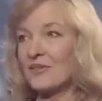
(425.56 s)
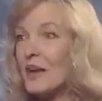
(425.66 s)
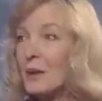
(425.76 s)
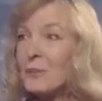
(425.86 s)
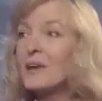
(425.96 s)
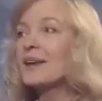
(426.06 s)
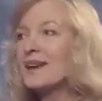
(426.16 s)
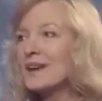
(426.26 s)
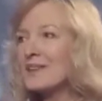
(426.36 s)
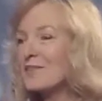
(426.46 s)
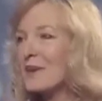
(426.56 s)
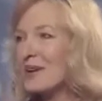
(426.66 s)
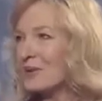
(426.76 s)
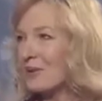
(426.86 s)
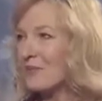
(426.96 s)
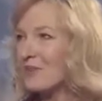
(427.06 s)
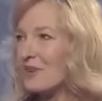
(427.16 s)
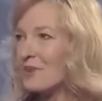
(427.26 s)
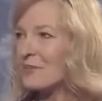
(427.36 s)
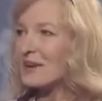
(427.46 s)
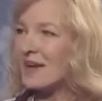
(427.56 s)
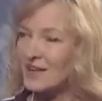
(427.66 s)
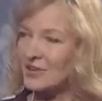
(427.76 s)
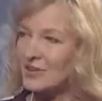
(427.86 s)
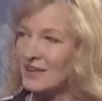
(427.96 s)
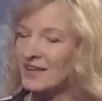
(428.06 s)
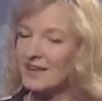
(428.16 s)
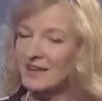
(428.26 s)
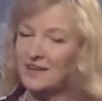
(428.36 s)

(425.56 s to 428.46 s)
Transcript: They appear to make one free, but actually